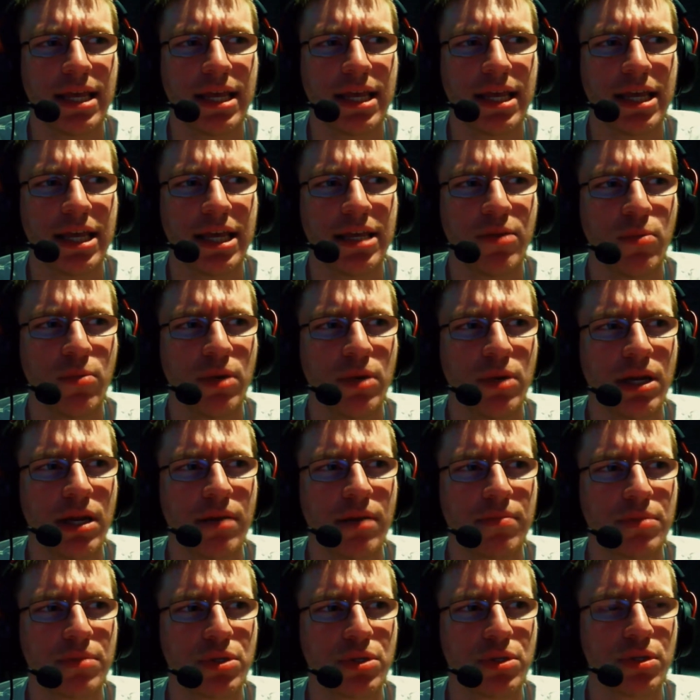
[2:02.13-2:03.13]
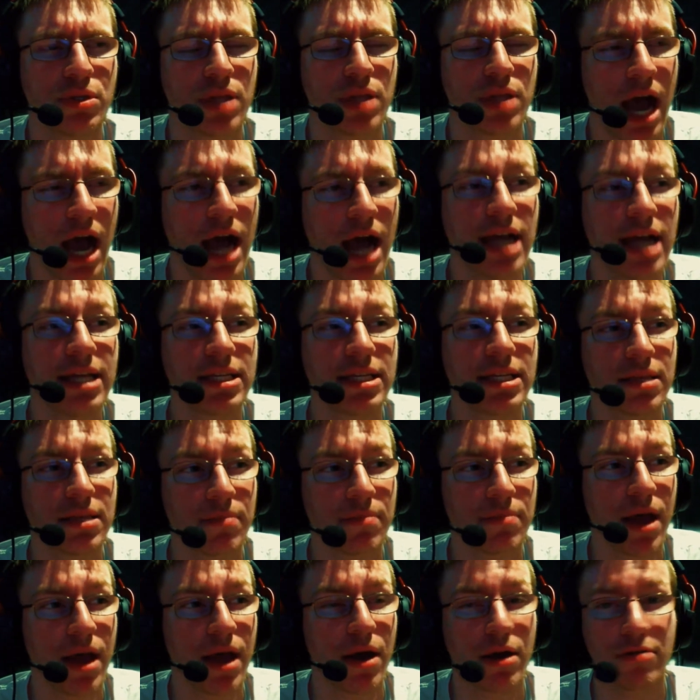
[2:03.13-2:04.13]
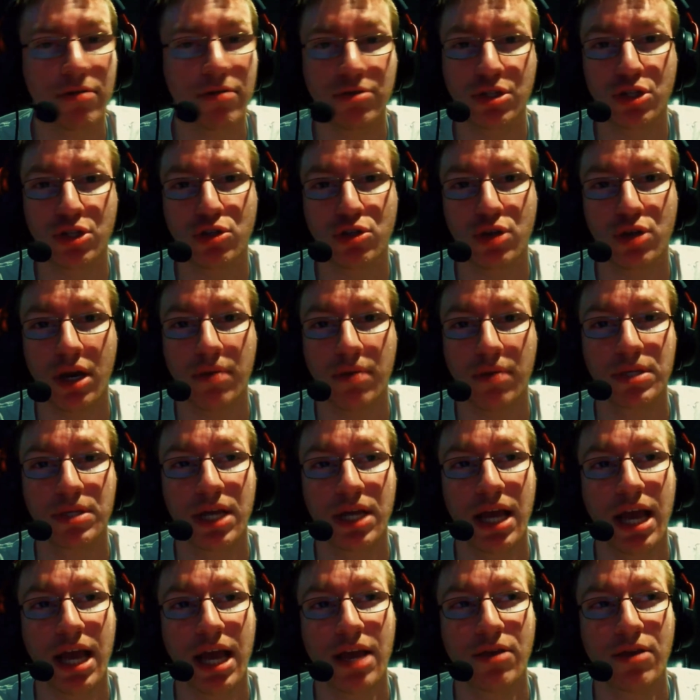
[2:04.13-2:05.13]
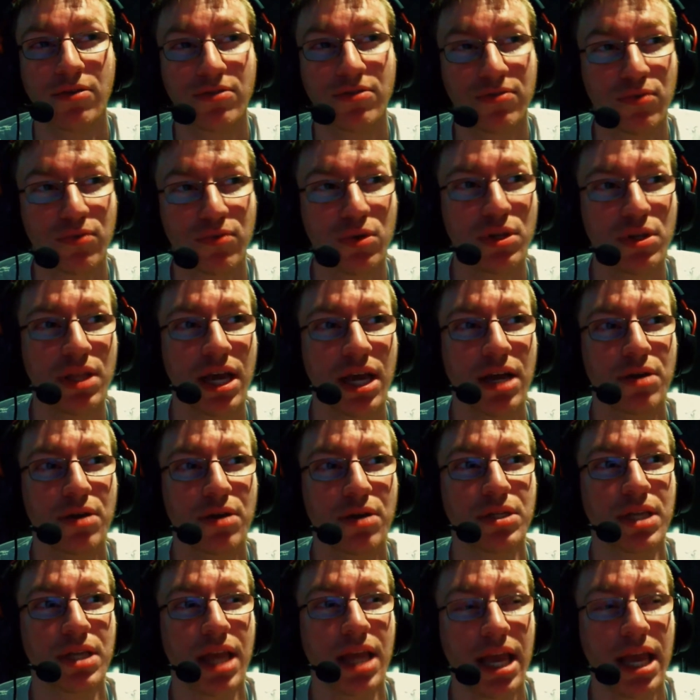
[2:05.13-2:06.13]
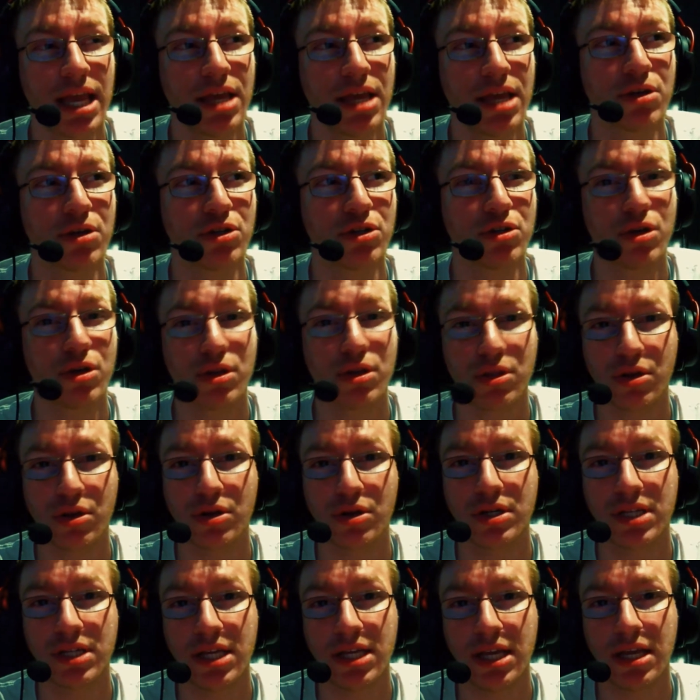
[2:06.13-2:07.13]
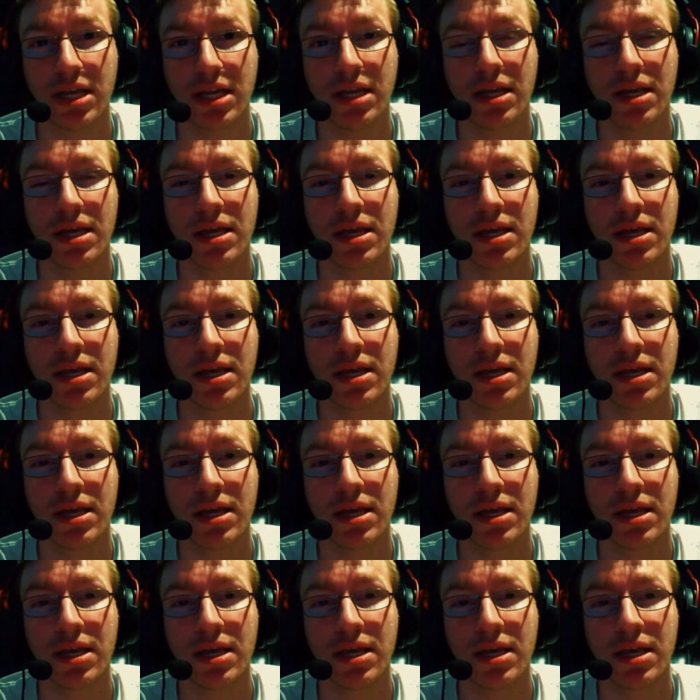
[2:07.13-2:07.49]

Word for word: it went up to the highest amount of subscribers I had was 4,813,